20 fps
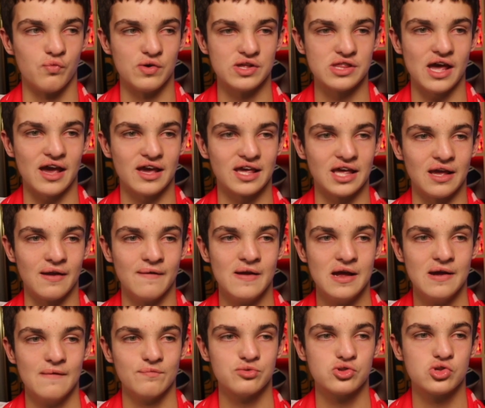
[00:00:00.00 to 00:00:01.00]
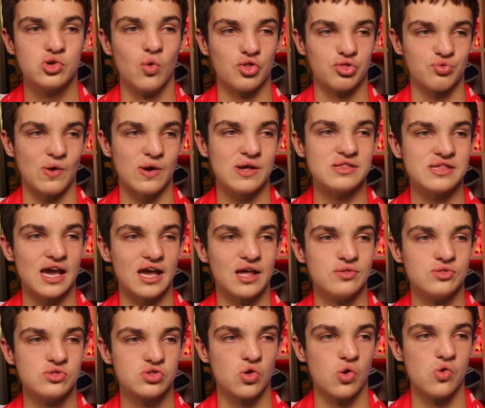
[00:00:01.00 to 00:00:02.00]
We're taking two or three
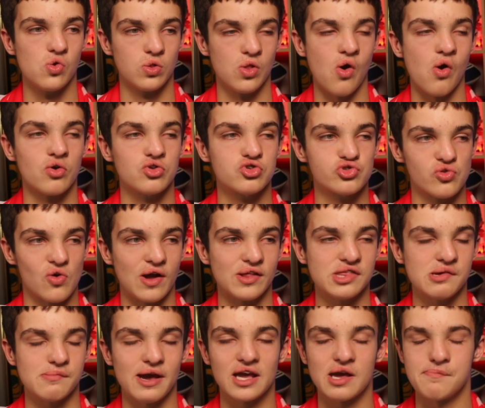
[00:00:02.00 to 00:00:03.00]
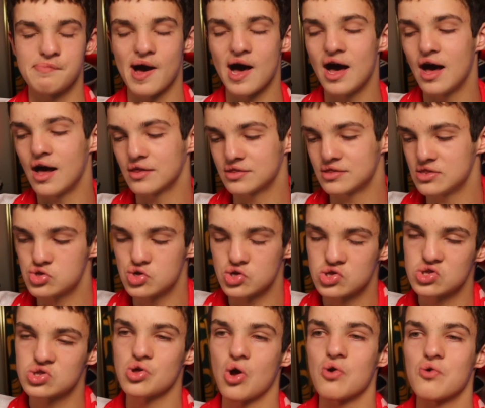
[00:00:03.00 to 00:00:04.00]
seconds too long trying to make a pass. It's
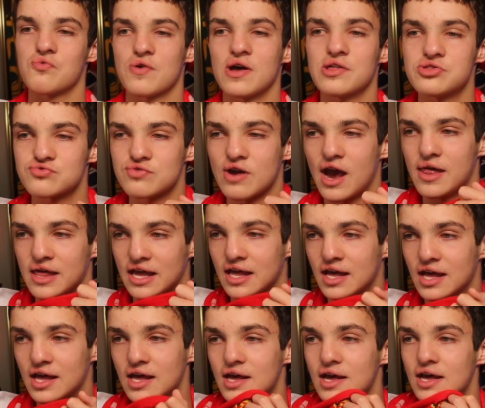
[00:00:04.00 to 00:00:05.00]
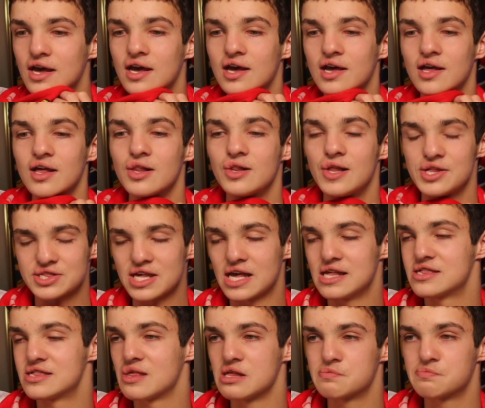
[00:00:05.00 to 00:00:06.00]
just so frustrating. Let's get
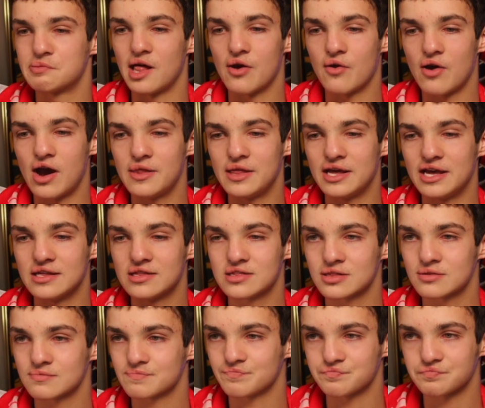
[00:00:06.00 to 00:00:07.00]
into these player ratings.